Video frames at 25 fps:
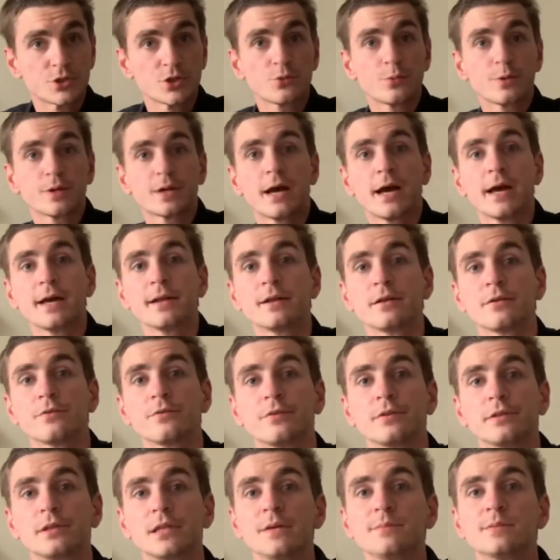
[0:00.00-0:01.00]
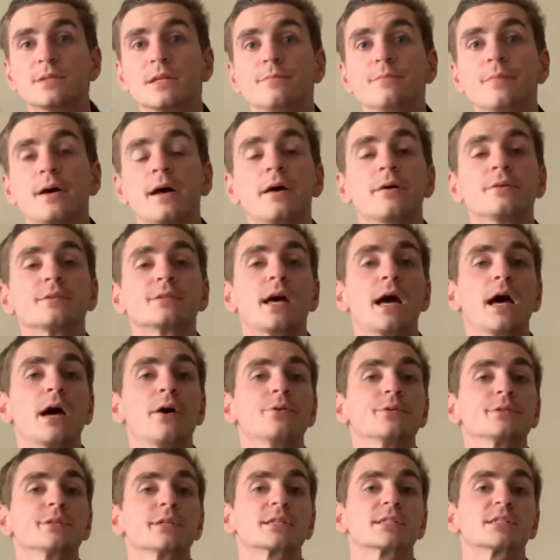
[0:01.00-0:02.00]
what kind of leaps and bounds I
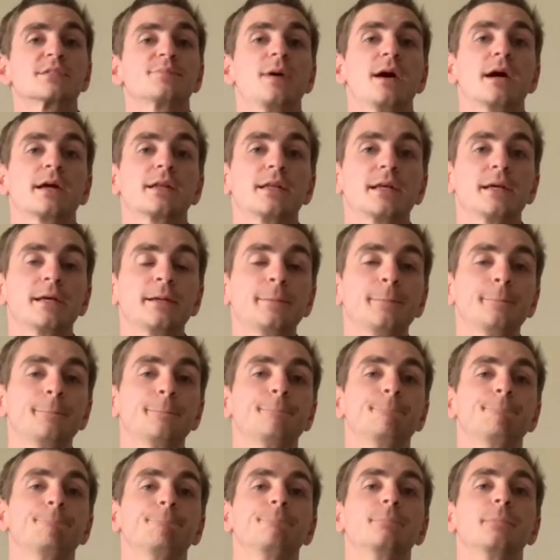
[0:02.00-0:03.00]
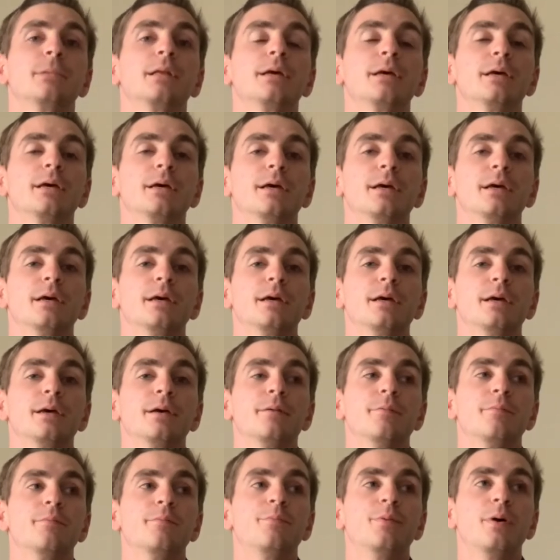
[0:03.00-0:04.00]
was expecting,
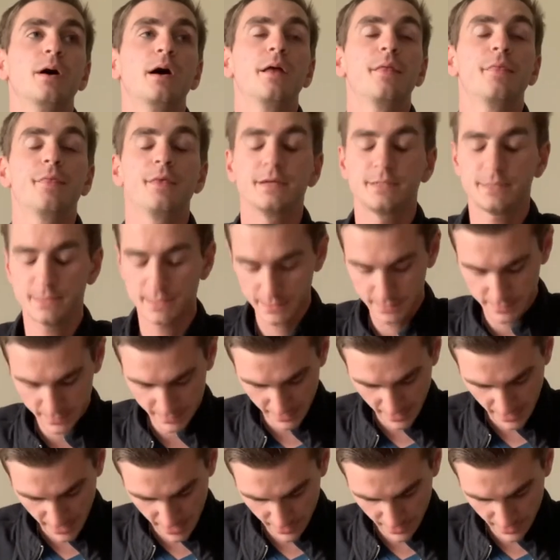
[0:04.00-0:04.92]
but this is the end